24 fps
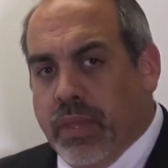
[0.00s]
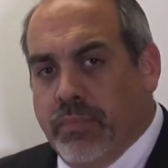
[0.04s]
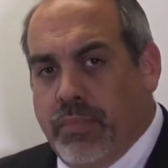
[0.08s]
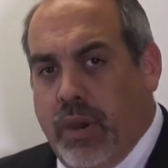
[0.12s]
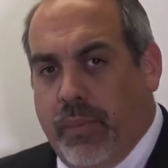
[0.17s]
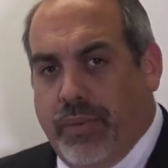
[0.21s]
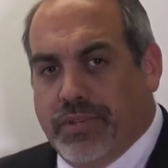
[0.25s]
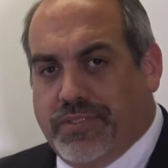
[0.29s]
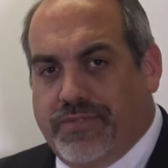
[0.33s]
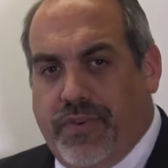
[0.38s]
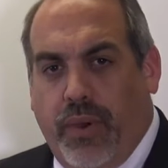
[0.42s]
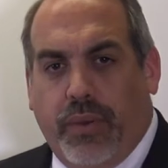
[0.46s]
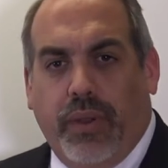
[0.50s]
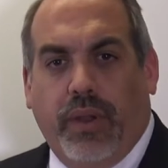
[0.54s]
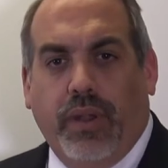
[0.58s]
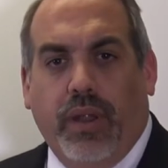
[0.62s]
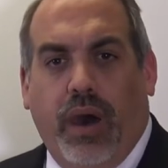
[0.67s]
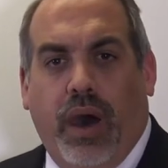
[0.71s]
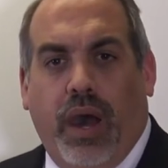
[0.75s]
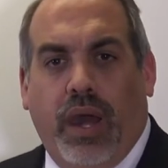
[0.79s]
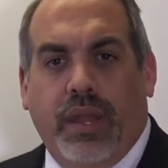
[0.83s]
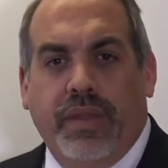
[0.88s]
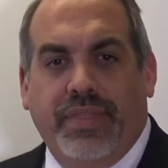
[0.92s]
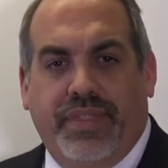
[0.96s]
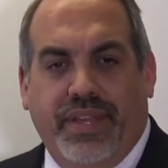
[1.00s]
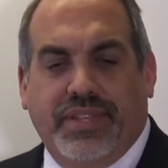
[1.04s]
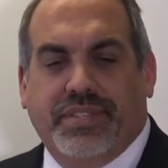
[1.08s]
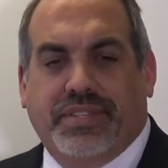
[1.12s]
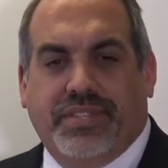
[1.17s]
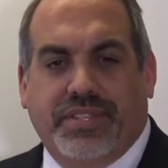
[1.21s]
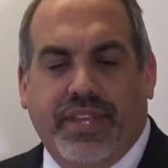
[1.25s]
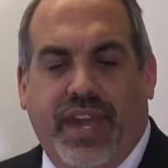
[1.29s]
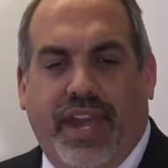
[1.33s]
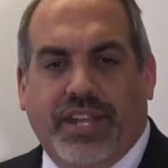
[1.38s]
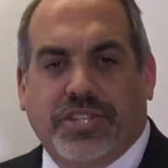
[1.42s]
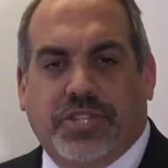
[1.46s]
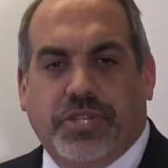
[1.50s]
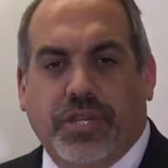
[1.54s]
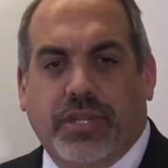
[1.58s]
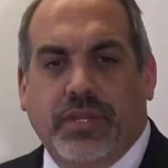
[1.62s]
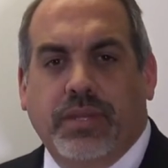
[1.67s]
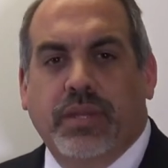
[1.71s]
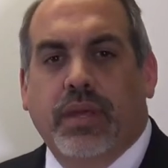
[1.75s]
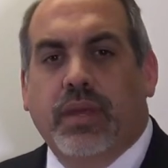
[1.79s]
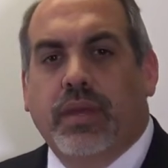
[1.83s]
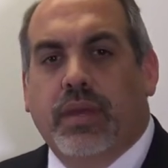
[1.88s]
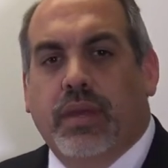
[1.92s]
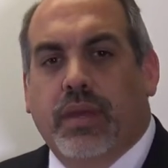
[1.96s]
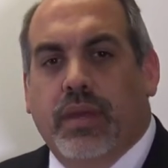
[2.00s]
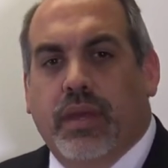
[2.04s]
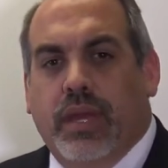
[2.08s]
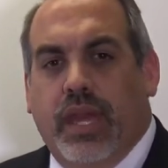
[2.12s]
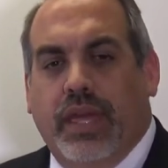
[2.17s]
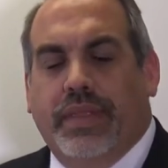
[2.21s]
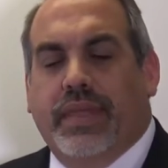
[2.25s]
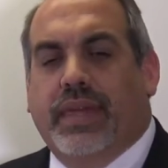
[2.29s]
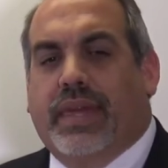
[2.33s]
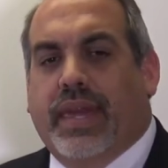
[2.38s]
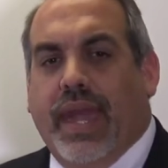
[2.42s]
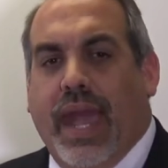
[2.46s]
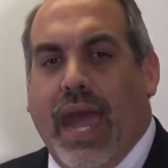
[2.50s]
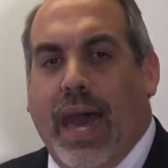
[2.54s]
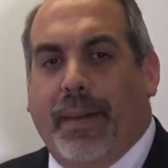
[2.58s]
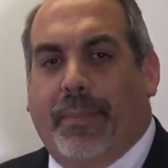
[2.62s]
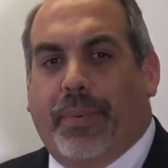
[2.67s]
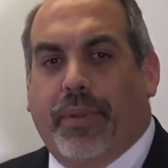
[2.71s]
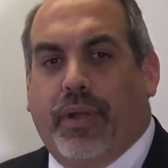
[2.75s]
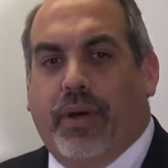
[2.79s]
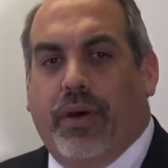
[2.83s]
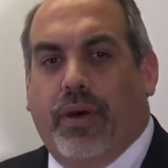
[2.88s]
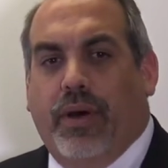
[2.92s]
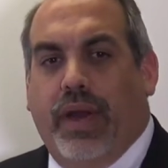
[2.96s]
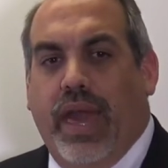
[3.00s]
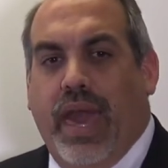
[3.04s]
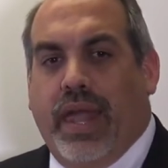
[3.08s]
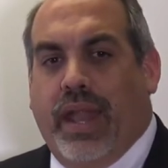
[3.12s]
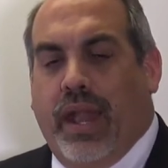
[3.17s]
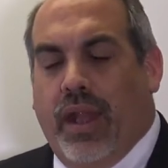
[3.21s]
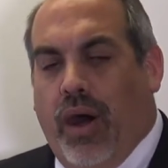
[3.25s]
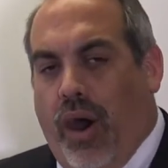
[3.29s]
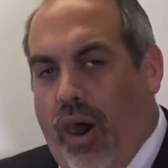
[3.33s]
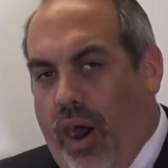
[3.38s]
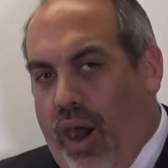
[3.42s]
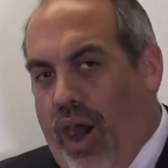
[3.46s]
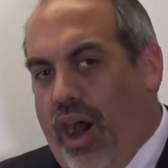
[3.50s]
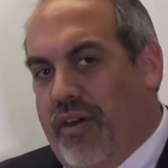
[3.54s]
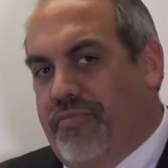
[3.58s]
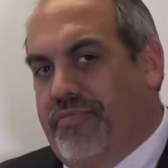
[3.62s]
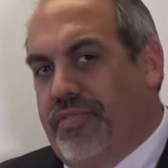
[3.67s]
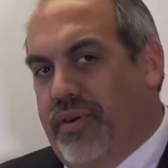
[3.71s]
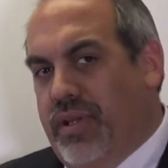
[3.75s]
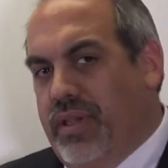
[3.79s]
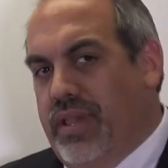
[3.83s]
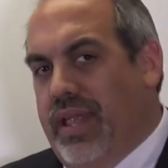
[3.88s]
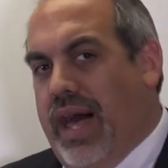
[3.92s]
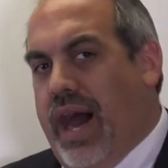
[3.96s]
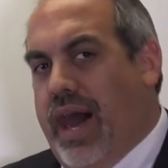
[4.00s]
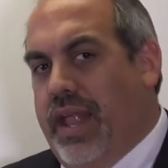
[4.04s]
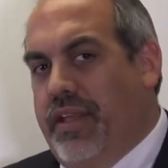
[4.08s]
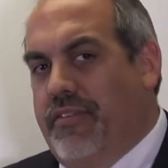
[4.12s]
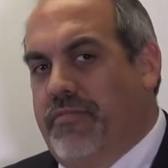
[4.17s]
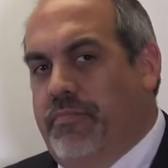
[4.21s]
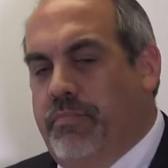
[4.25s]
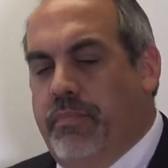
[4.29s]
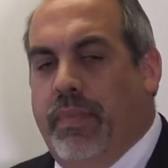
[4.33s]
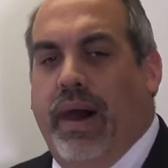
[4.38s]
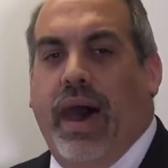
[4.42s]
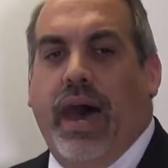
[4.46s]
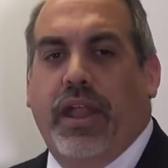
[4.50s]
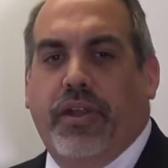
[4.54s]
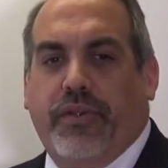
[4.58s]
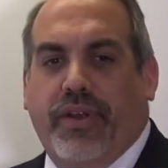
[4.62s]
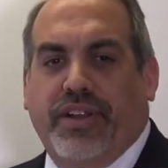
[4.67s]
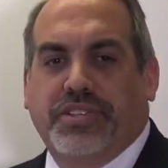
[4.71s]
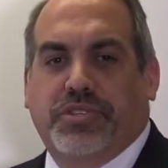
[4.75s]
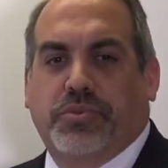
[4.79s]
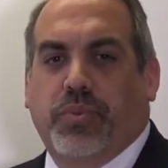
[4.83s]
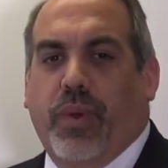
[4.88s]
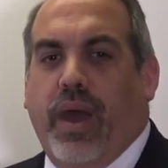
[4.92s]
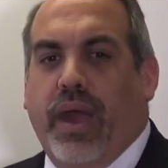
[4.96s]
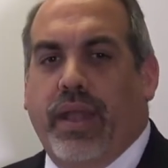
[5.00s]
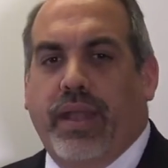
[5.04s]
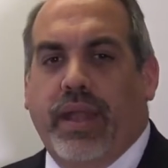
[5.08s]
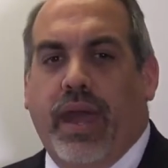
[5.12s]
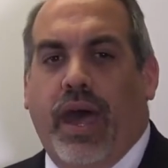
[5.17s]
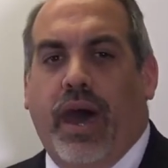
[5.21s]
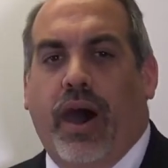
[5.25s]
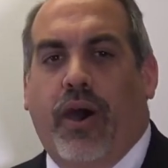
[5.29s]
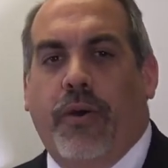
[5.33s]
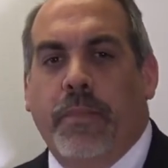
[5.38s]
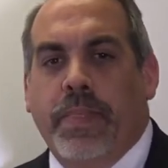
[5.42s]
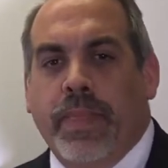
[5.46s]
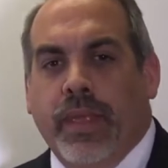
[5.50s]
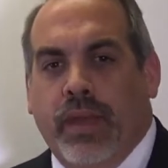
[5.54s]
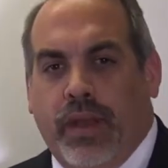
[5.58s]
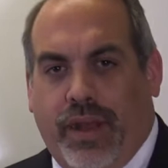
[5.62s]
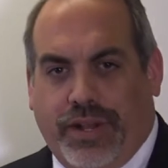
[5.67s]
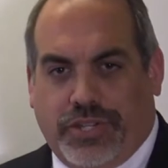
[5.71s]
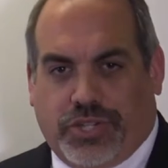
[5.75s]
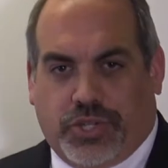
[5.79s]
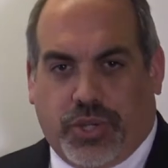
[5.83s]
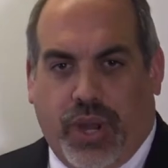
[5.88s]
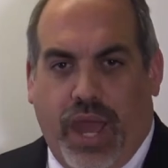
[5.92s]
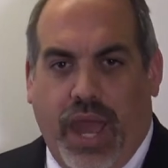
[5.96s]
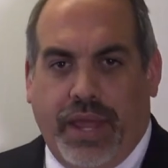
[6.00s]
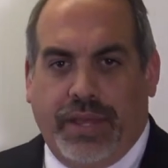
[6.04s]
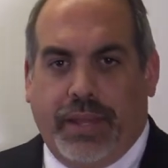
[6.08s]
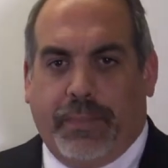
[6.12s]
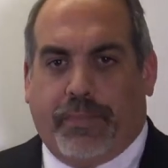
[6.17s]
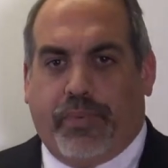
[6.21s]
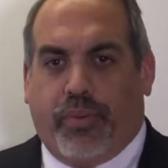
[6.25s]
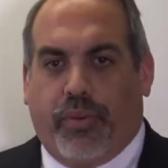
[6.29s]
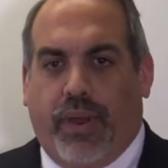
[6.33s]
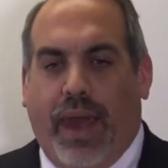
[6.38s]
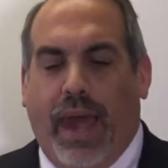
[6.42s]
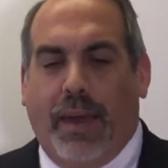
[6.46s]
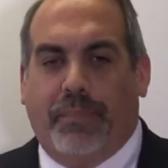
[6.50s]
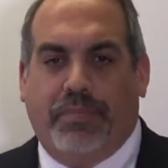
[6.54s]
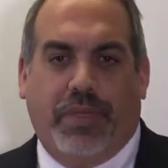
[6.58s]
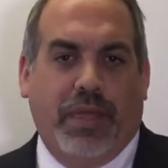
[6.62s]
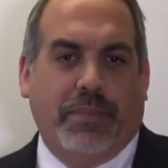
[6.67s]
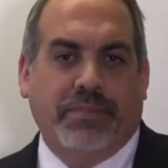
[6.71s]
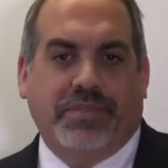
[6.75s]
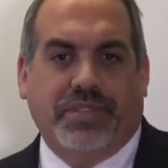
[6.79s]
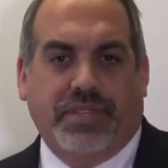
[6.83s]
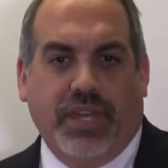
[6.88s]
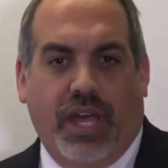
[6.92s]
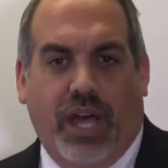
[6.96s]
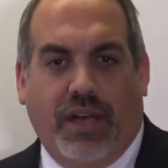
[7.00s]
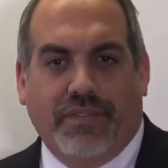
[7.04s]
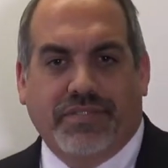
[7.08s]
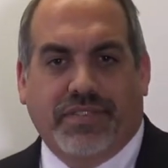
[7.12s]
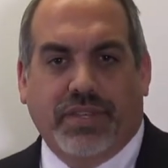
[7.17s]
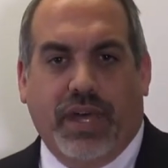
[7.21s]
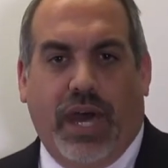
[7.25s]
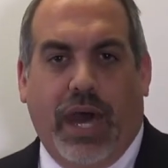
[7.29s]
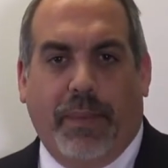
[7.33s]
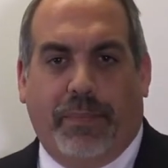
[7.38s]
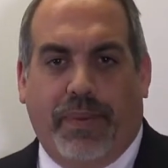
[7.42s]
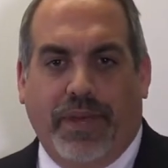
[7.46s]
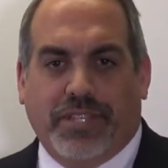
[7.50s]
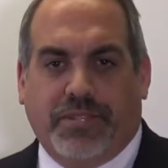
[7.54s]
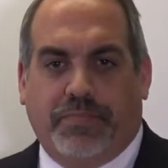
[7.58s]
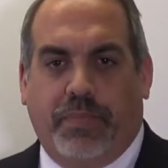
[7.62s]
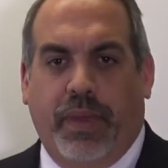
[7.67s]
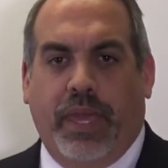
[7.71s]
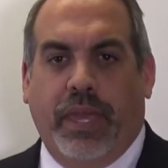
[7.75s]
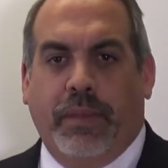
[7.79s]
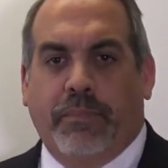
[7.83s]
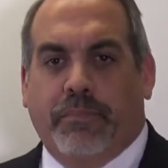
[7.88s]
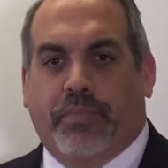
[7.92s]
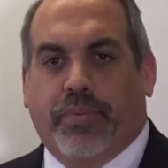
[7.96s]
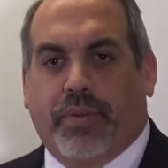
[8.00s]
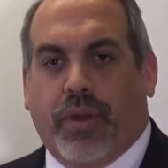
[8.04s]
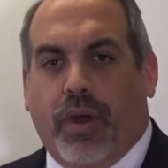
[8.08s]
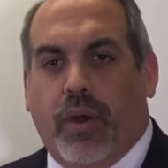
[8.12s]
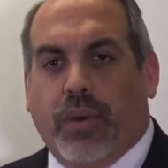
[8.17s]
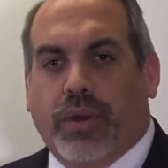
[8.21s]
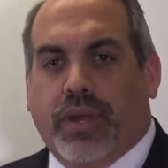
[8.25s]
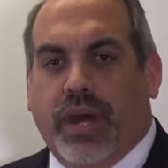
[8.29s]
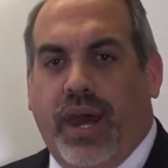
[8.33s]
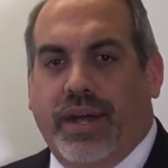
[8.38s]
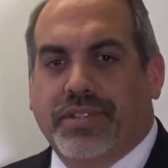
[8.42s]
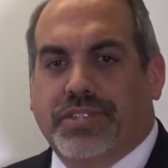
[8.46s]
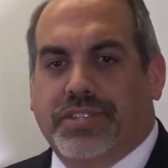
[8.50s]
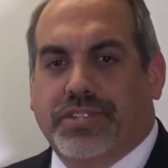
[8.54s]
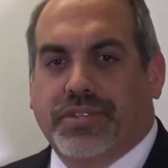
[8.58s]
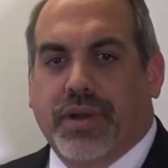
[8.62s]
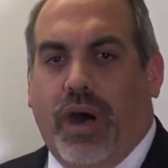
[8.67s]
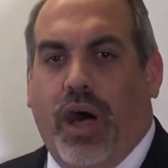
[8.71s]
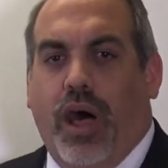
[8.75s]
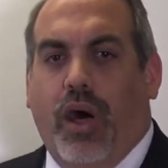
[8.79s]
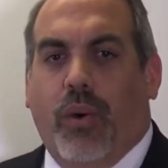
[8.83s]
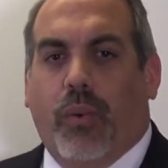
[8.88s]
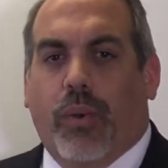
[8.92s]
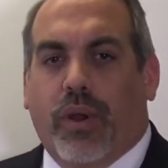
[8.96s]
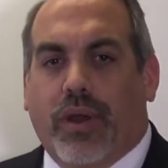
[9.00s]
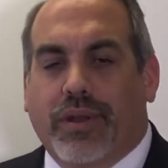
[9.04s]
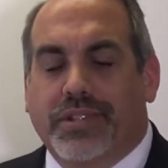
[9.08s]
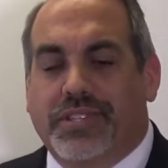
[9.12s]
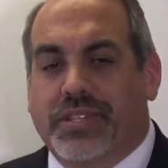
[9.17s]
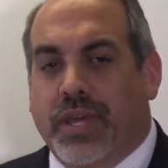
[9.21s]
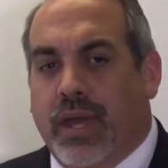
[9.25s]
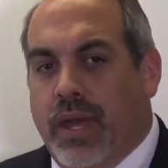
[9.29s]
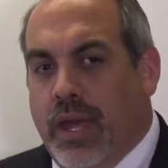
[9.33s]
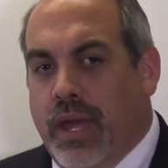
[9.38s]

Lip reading: but was voted on this session in the Capitol, and an awful lot of moderates right now are trying to prop themselves up as being pro-gun stalwarts